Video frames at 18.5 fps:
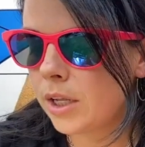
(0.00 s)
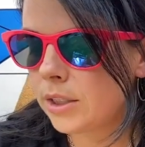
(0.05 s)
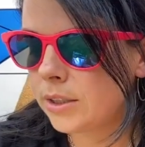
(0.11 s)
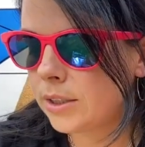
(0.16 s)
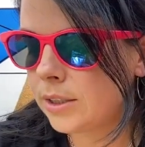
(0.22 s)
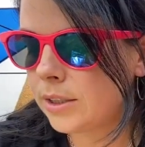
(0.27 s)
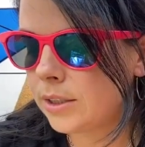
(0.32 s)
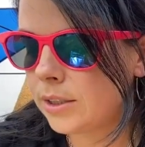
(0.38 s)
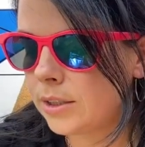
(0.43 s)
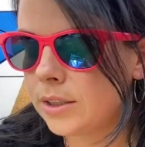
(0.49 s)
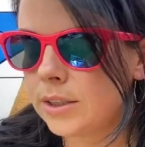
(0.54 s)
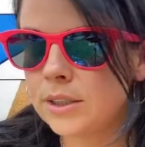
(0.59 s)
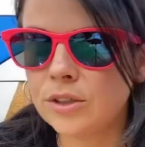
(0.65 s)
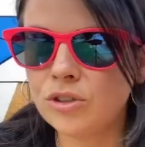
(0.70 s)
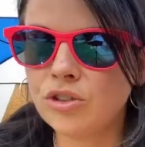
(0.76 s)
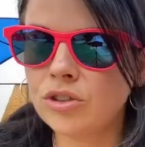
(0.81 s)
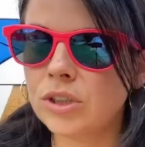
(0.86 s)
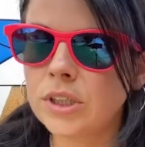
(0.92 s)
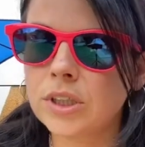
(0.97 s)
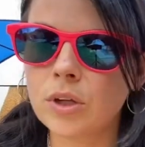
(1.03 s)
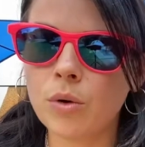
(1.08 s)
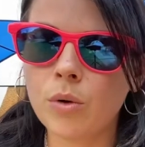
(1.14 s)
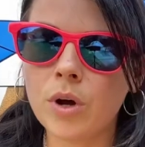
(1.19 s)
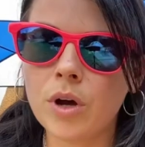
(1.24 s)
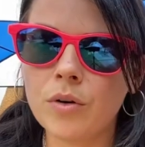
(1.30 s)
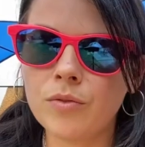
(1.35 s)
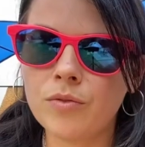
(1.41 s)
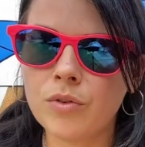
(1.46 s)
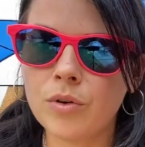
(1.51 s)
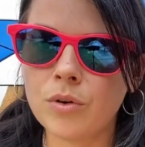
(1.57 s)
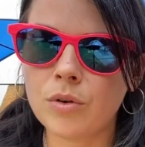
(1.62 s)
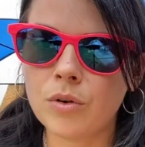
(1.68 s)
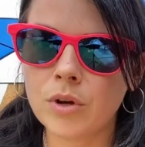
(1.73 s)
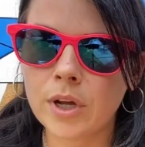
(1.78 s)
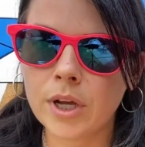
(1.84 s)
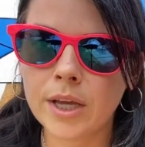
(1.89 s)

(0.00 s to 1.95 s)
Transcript: it's just so helpful.